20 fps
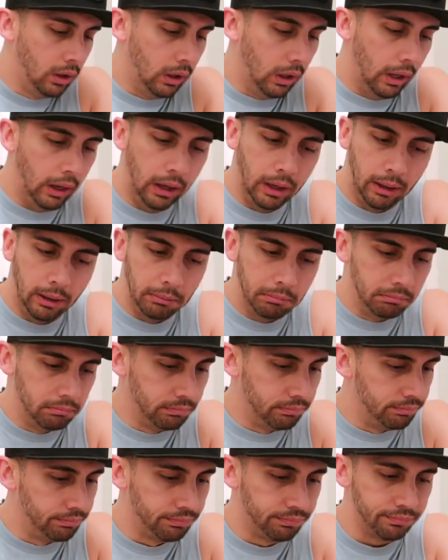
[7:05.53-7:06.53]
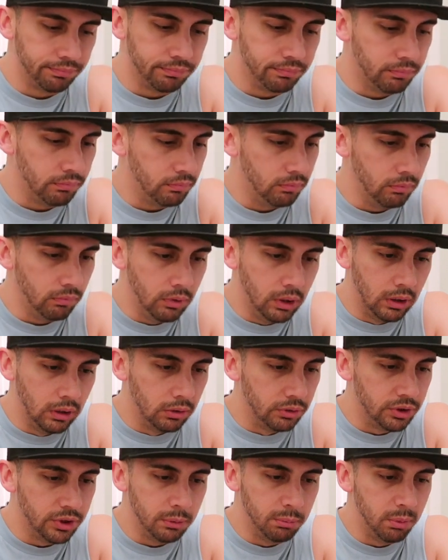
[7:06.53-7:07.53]
you
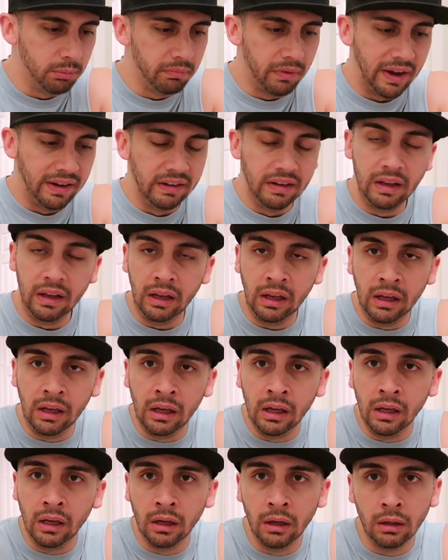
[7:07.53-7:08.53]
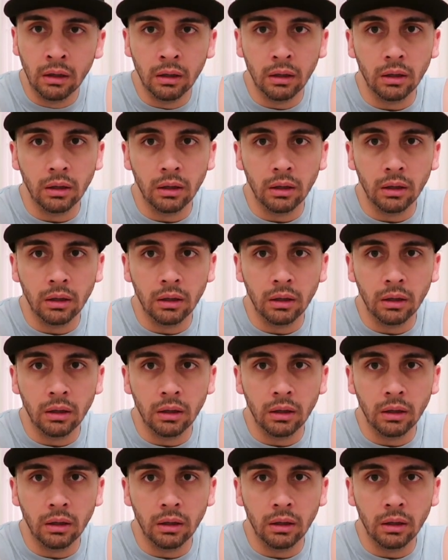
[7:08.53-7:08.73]
know, some of my knee.